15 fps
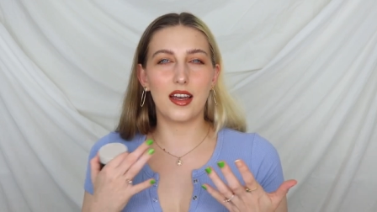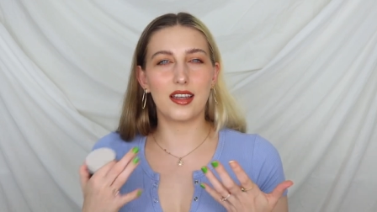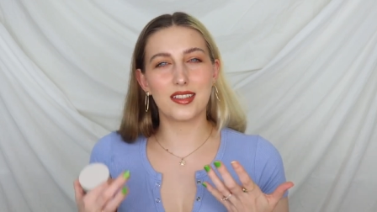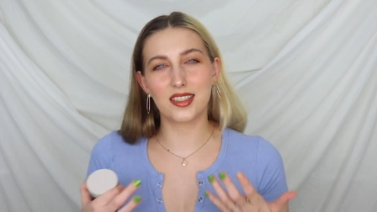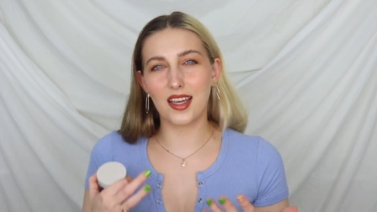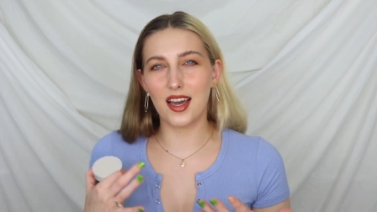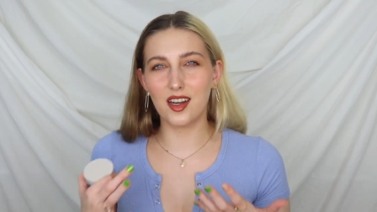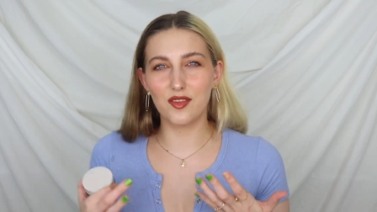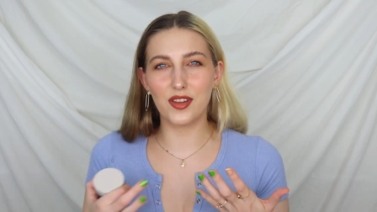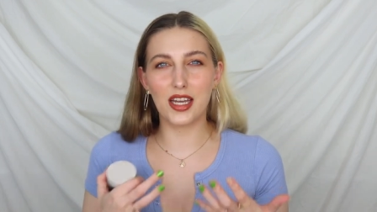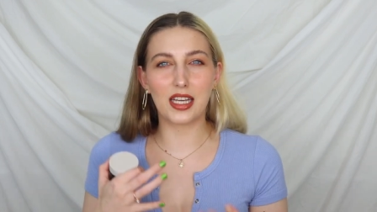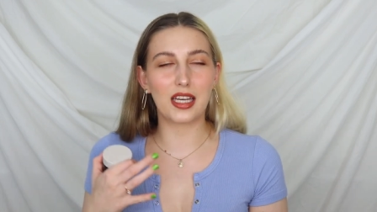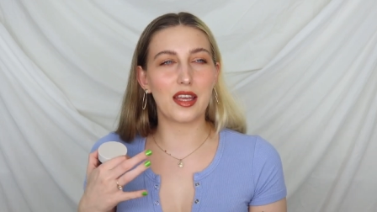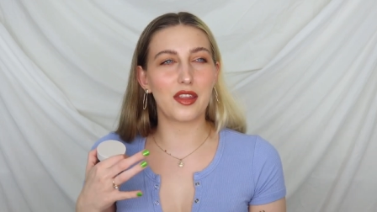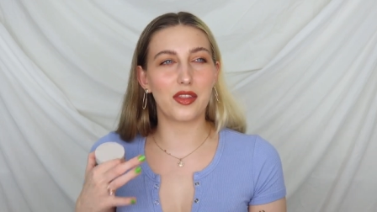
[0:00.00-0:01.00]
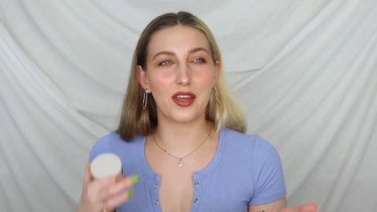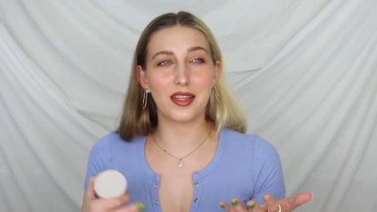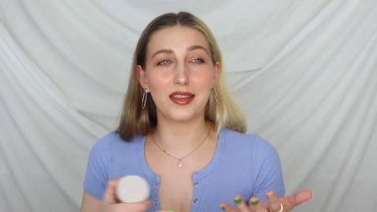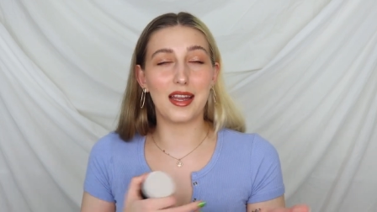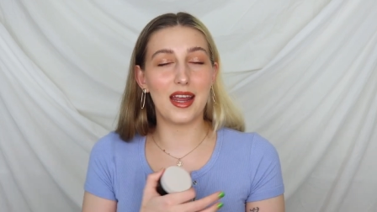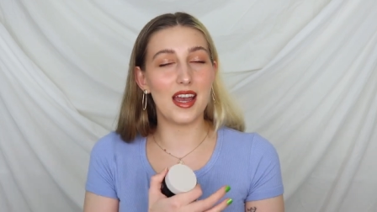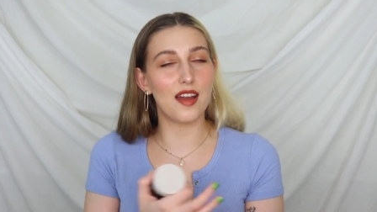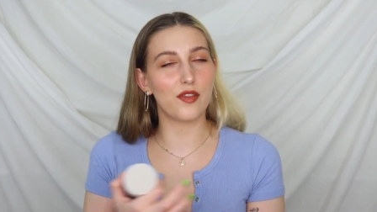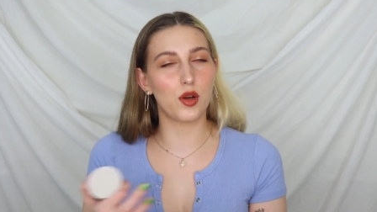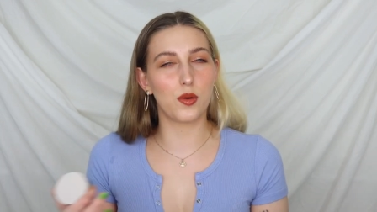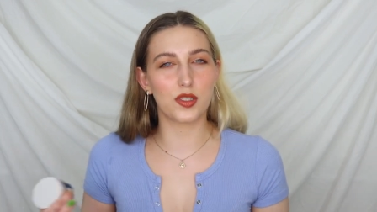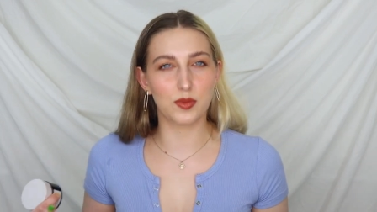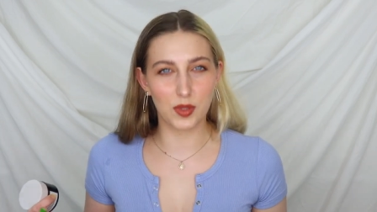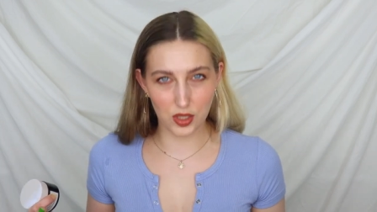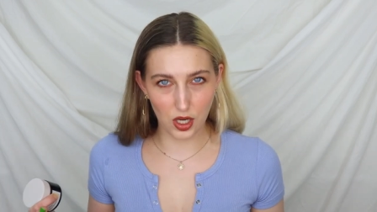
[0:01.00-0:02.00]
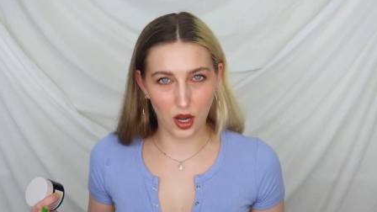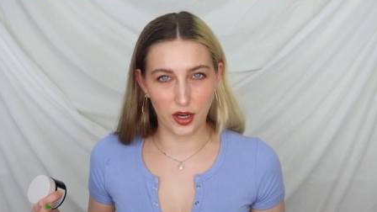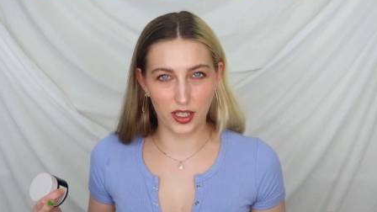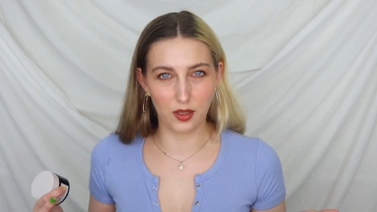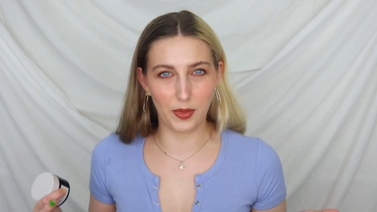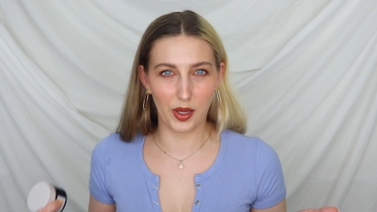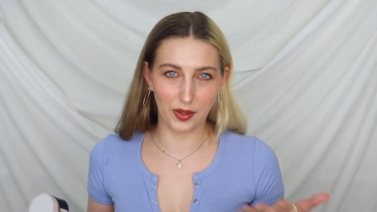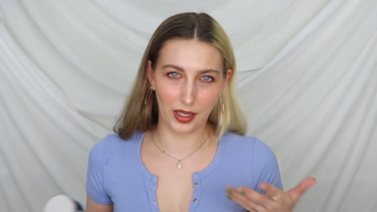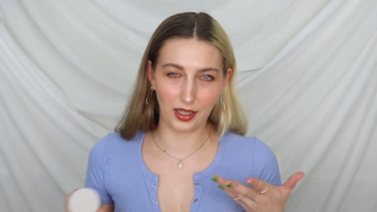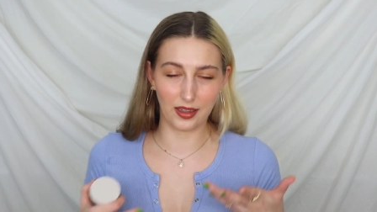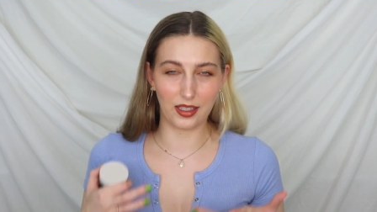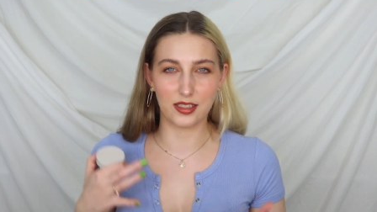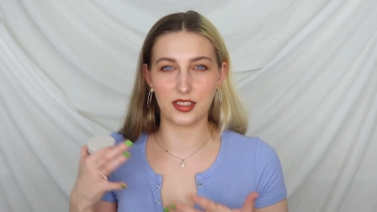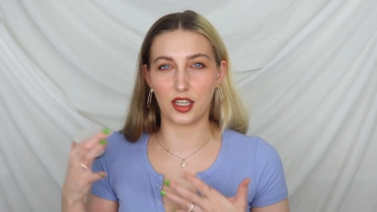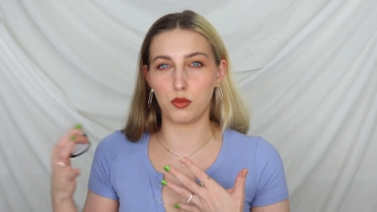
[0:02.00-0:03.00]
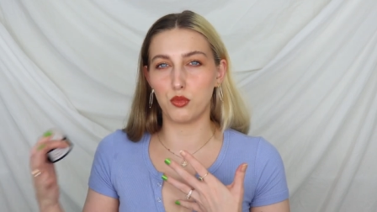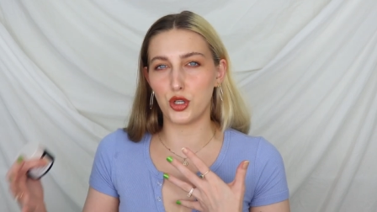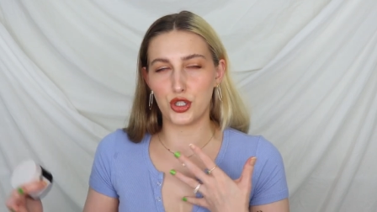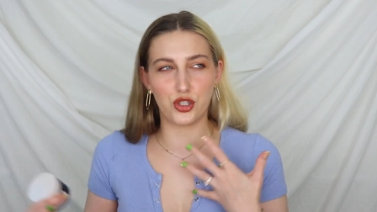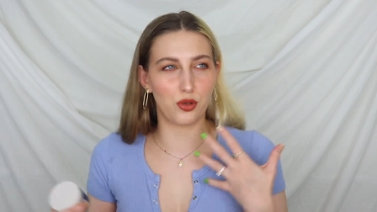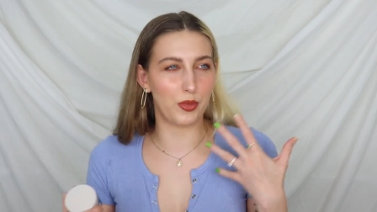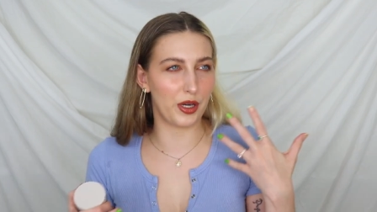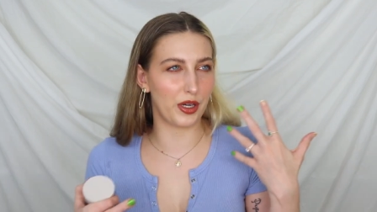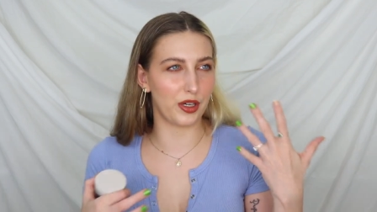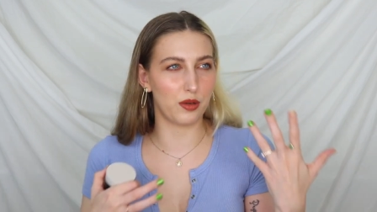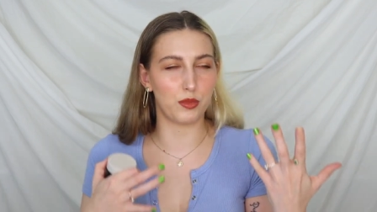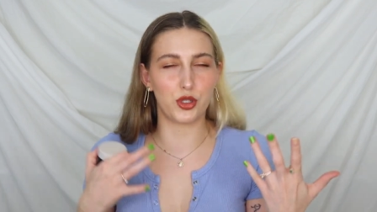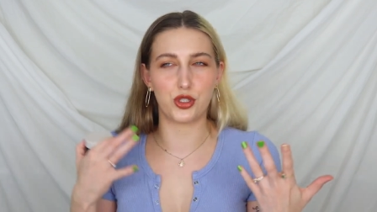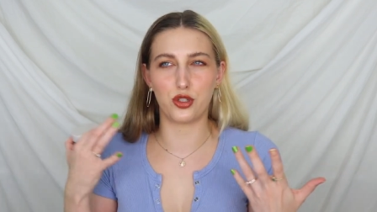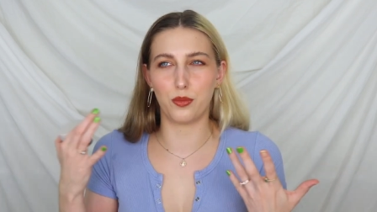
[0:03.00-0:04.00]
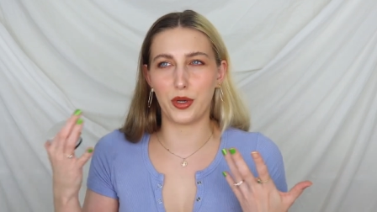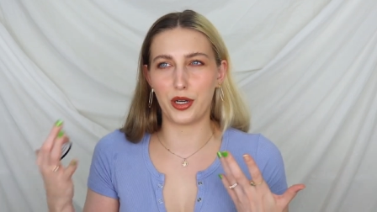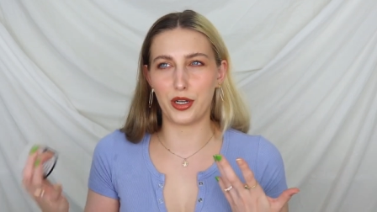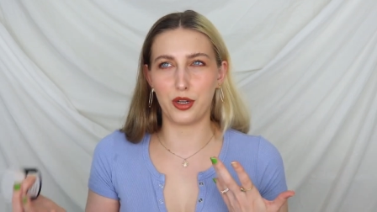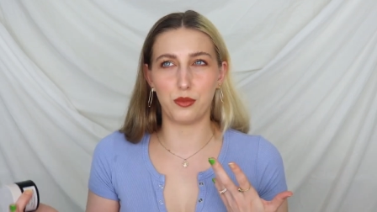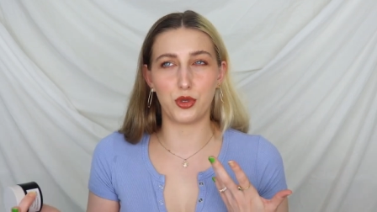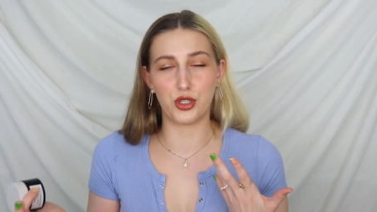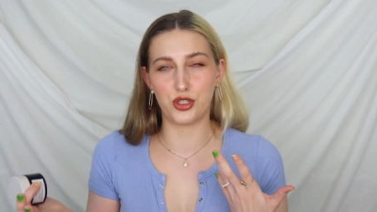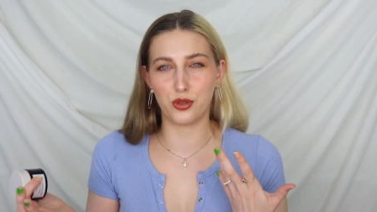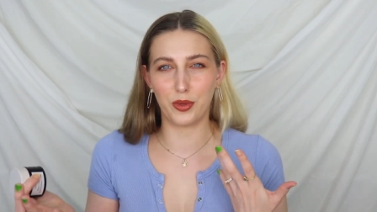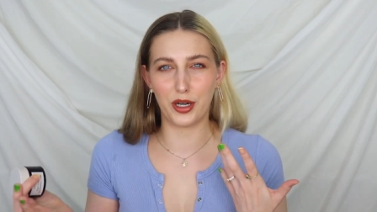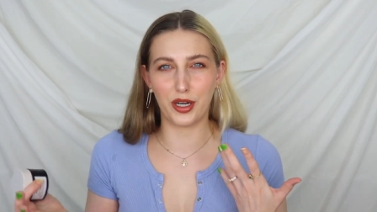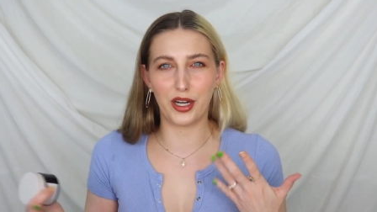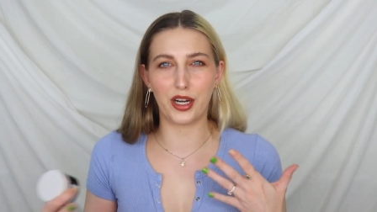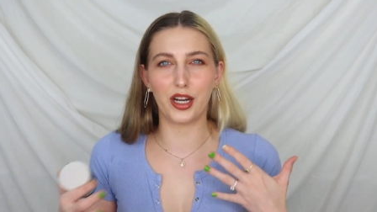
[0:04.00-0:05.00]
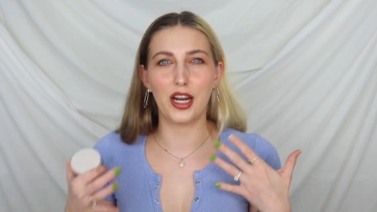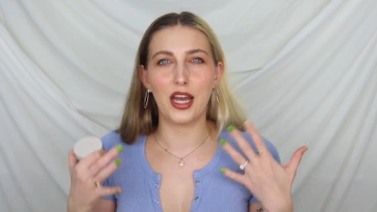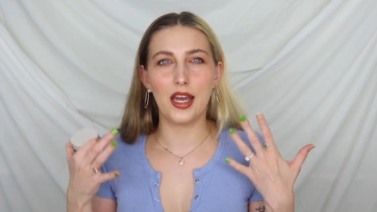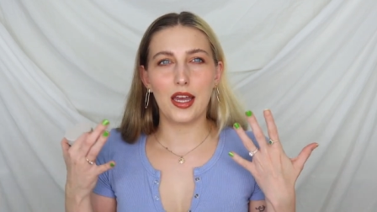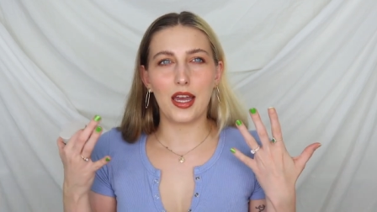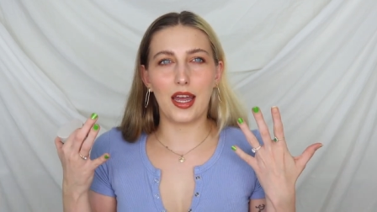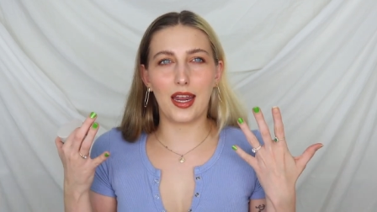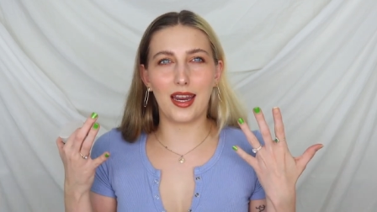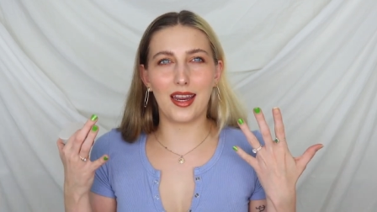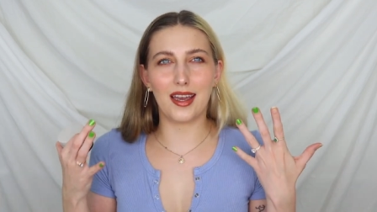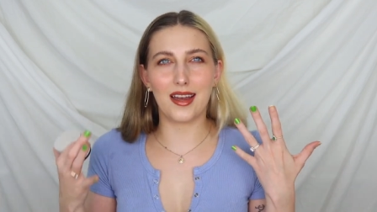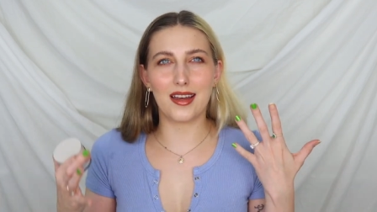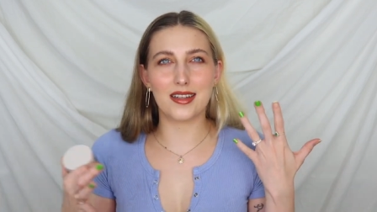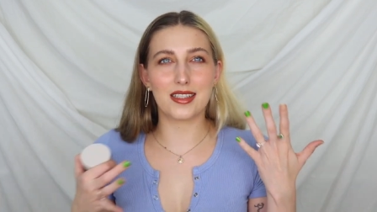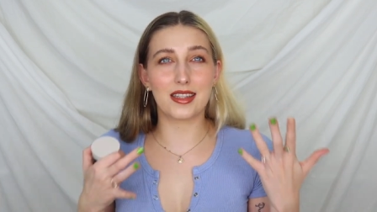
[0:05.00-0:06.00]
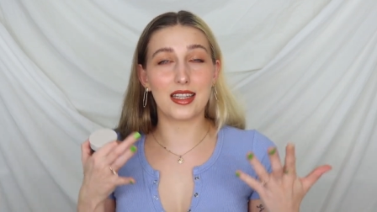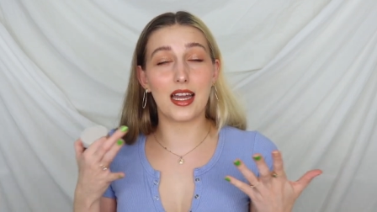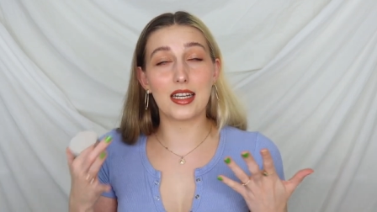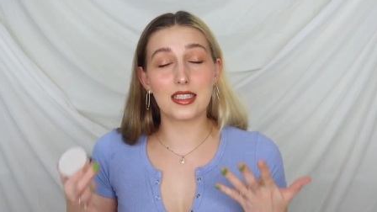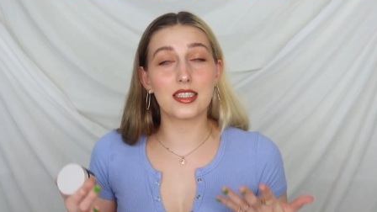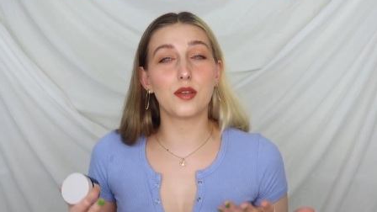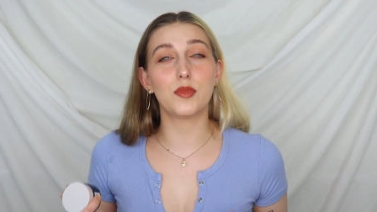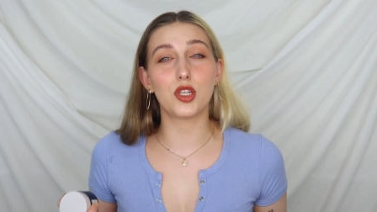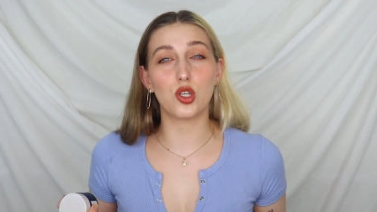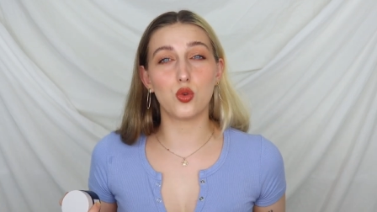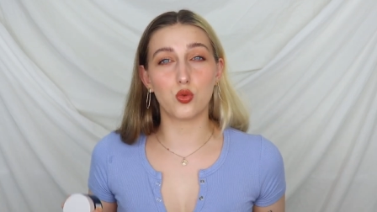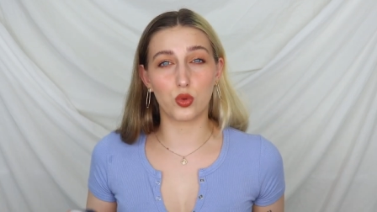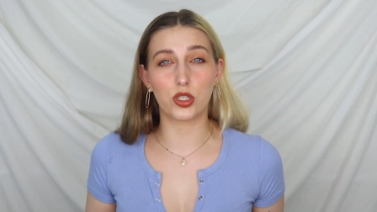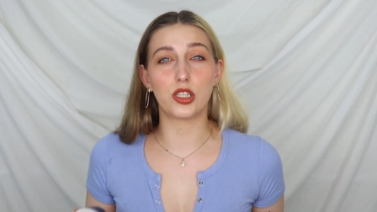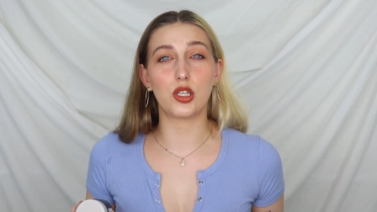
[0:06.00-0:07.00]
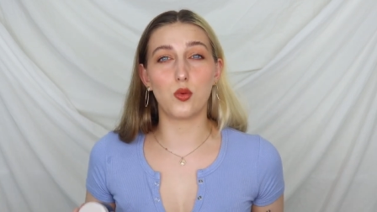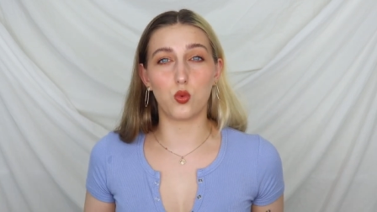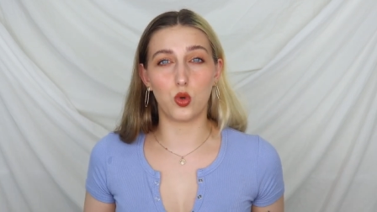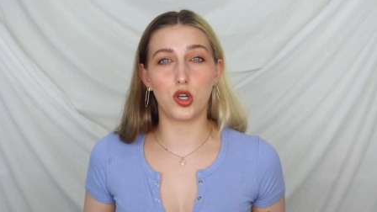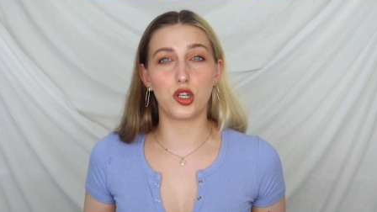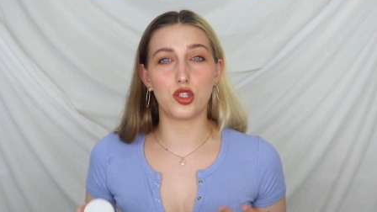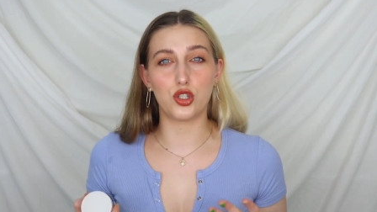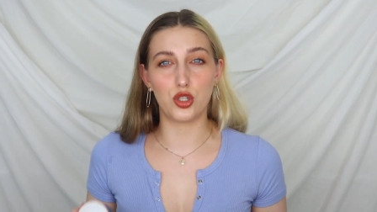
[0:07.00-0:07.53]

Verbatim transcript: is kind of like a thing that everyone's been talking about lately is like moisture barrier, moisture barrier, moisture barrier. And that is something you really want